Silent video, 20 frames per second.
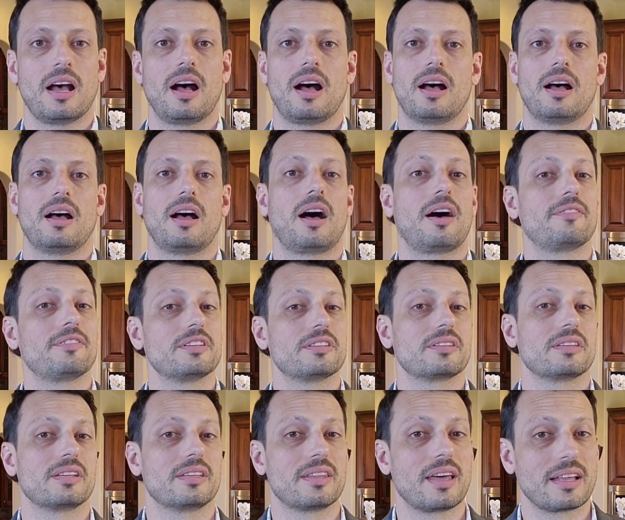
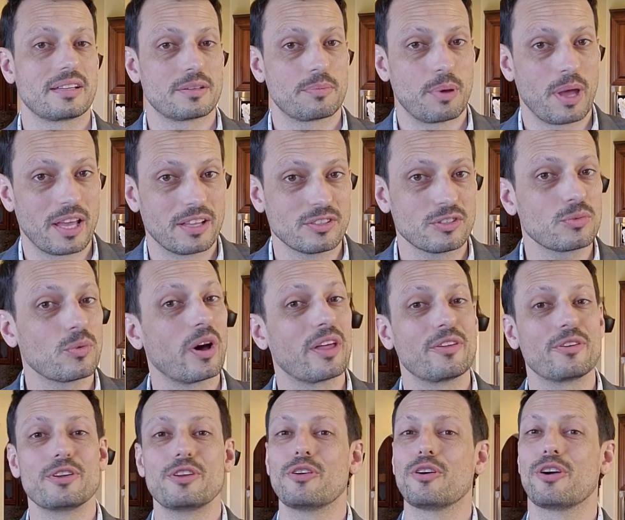Obviously, that depends
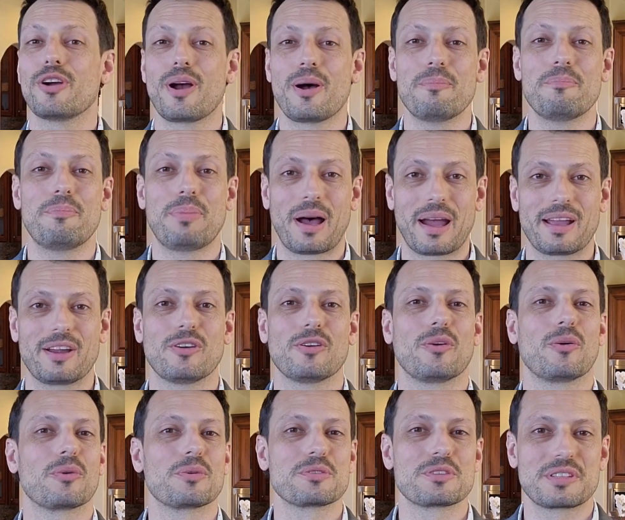whether you're a
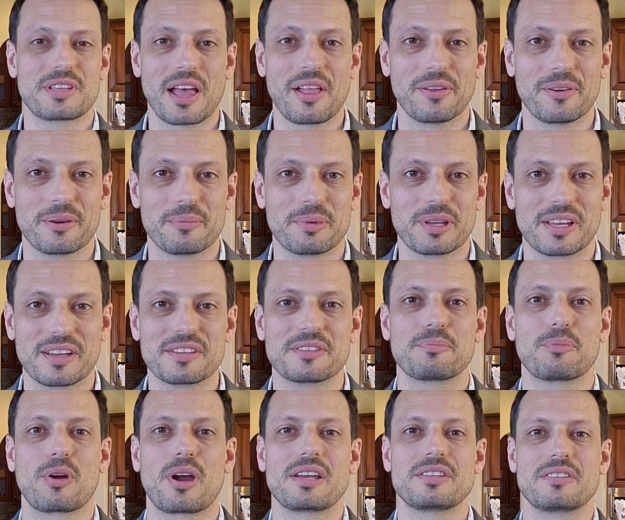buyer or seller, because
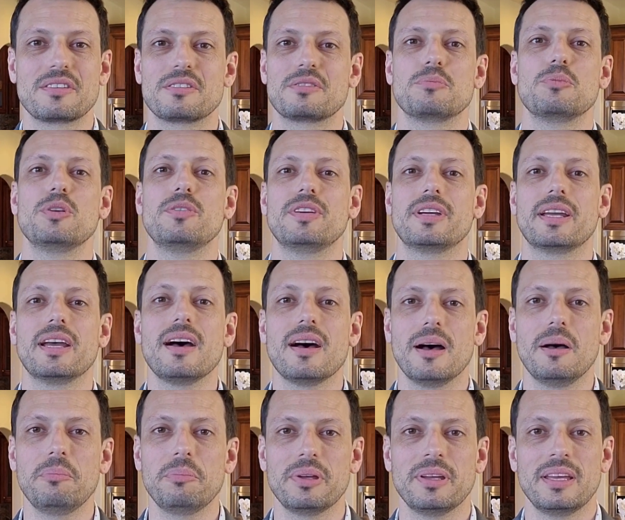prices moving
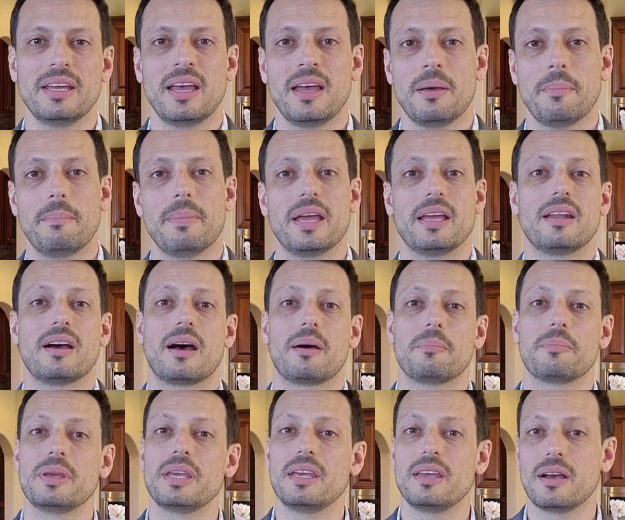up may
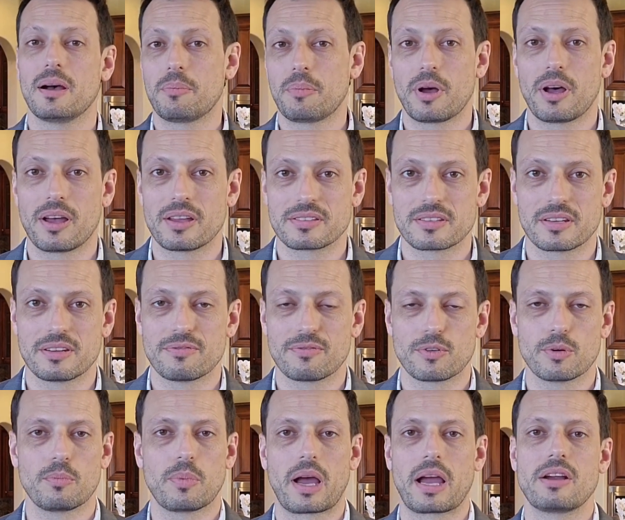not be a positive
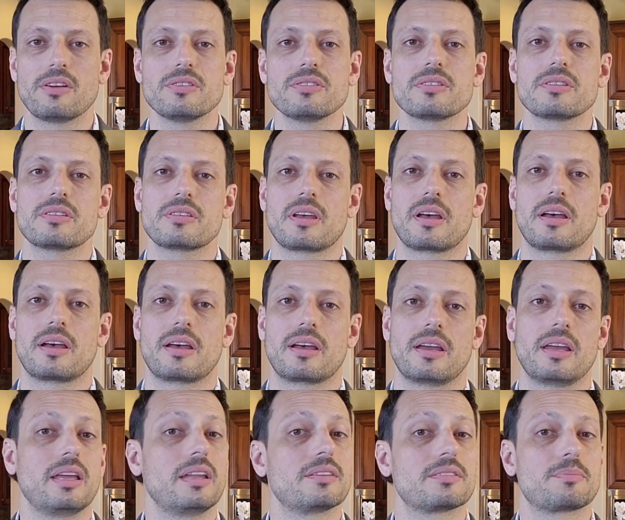for buyers.
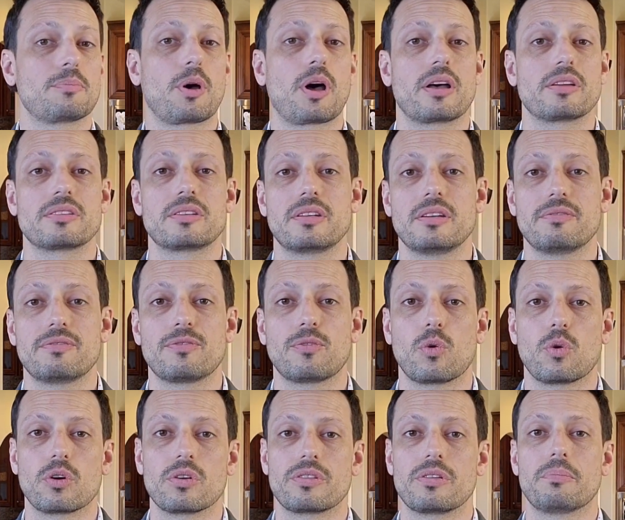It is positive
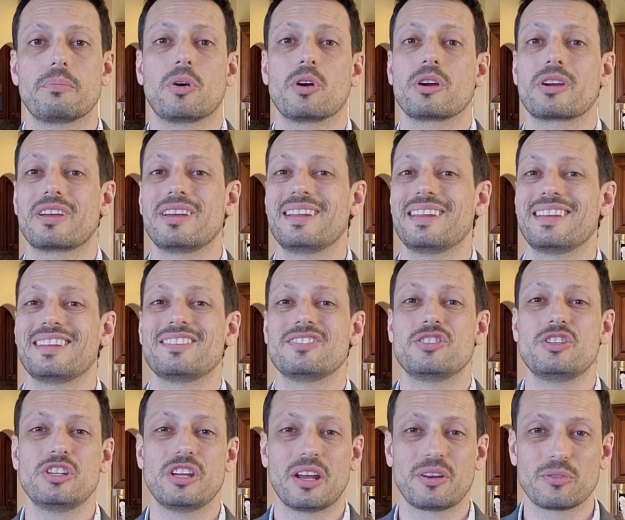for the market in
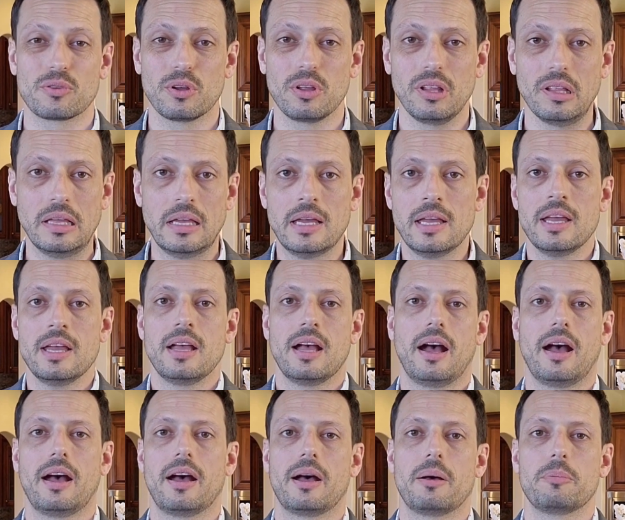general,
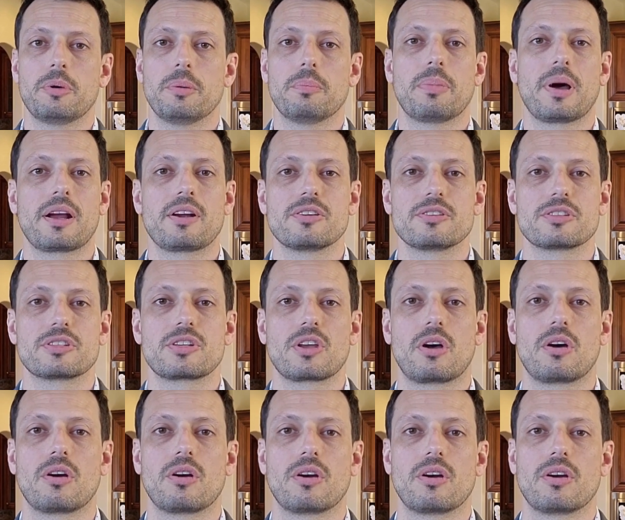but buyers
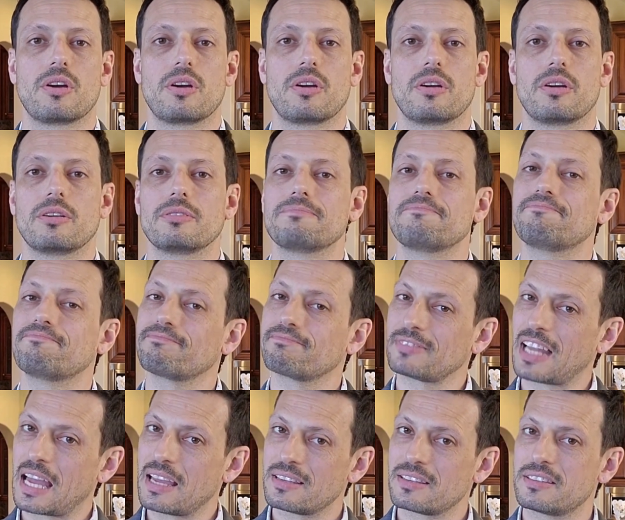are
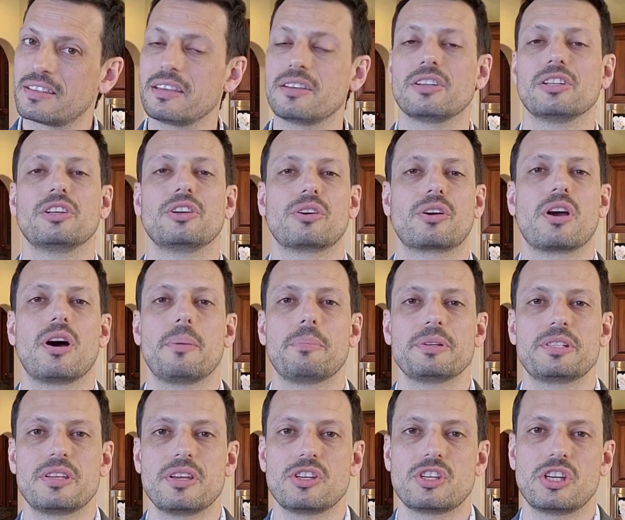seeing a little
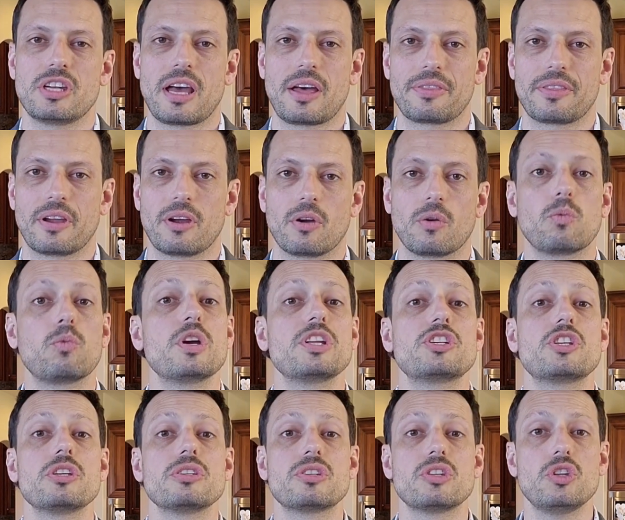competition out there,
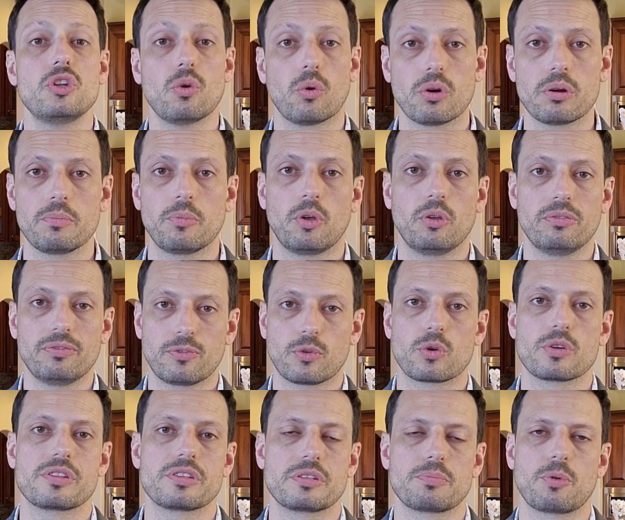which is normal
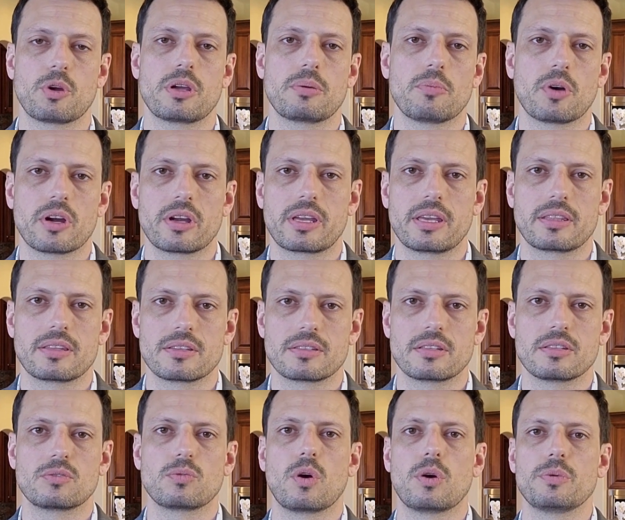for the spring market.
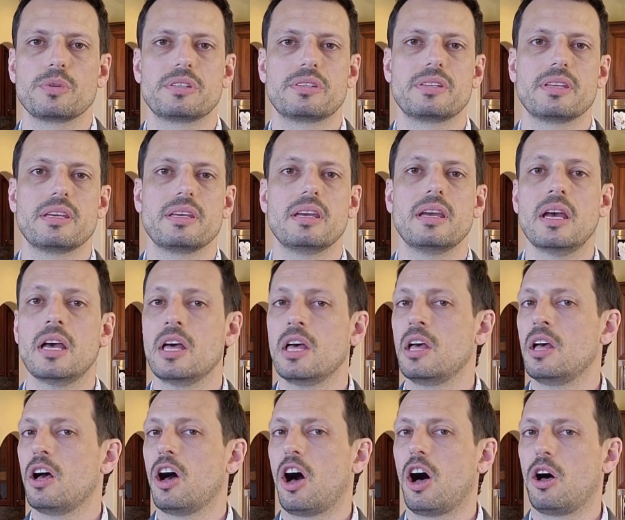This is what we see
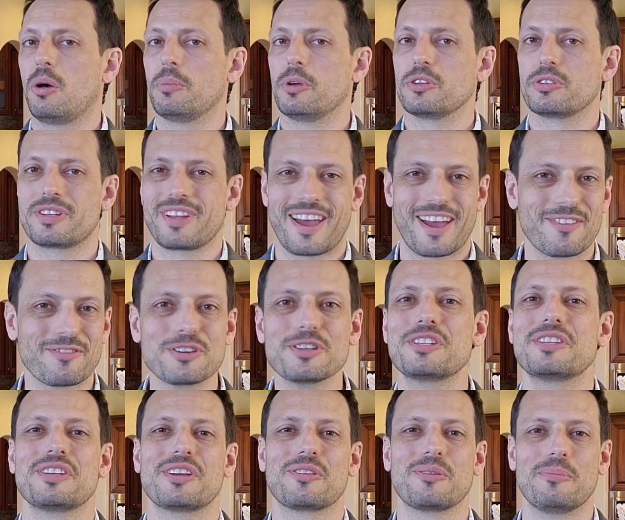almost
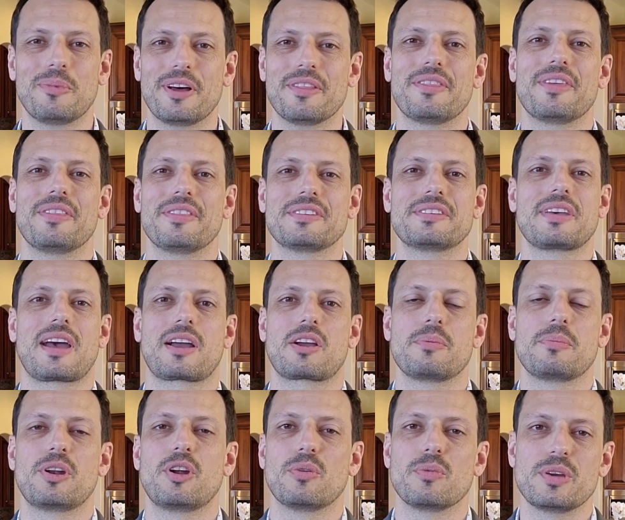every single month in the
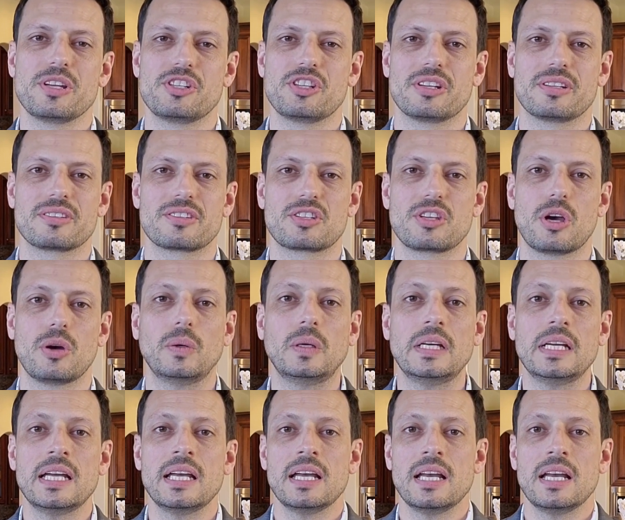Sacramento region. So
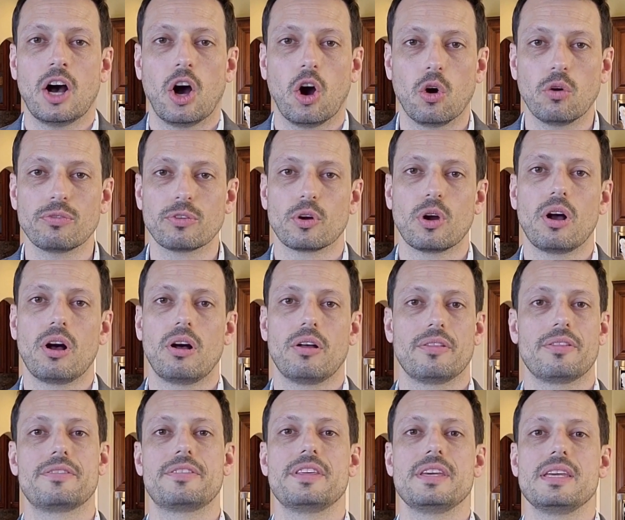
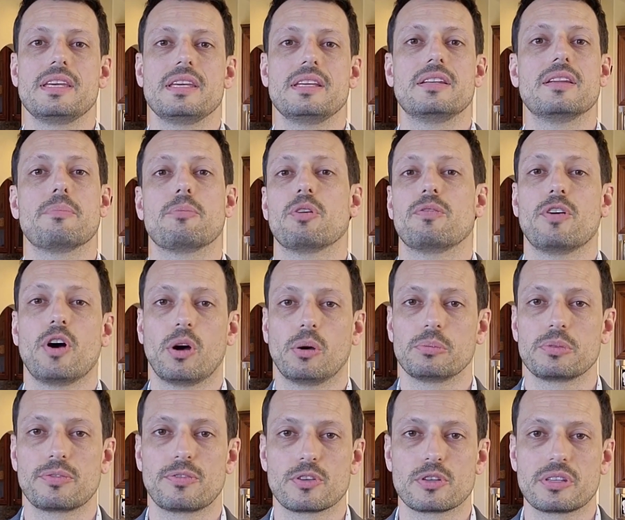overall, the number of
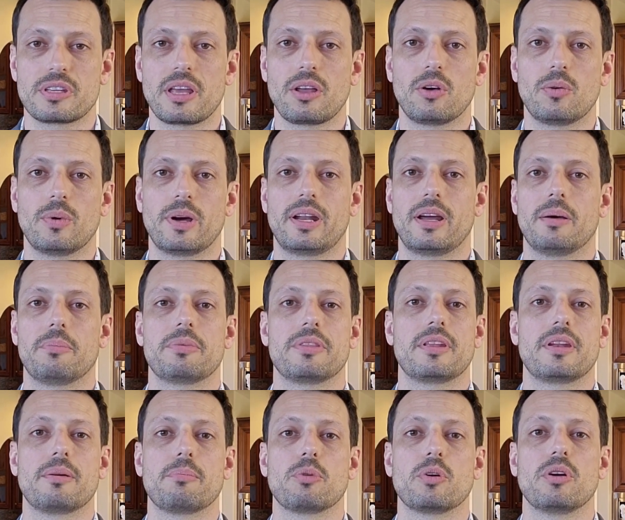homes for sale went up.
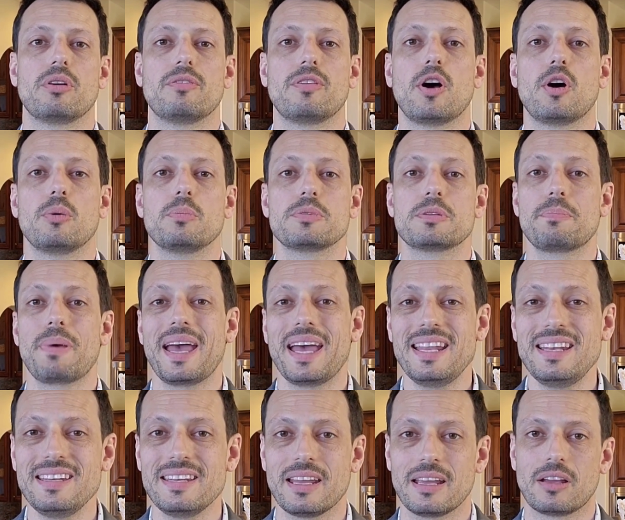The number of homes
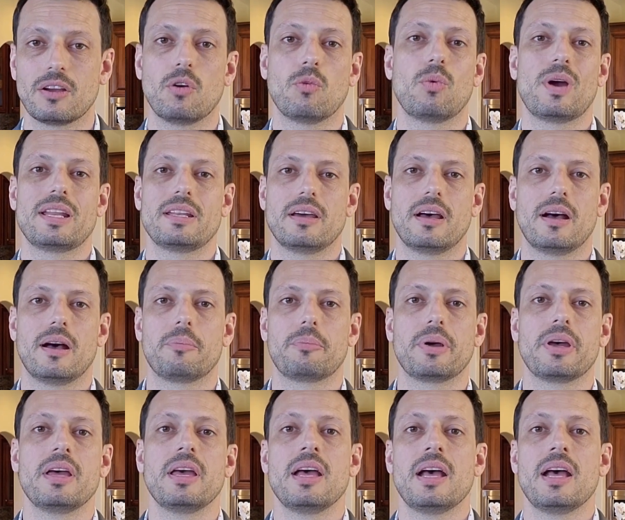pending went up.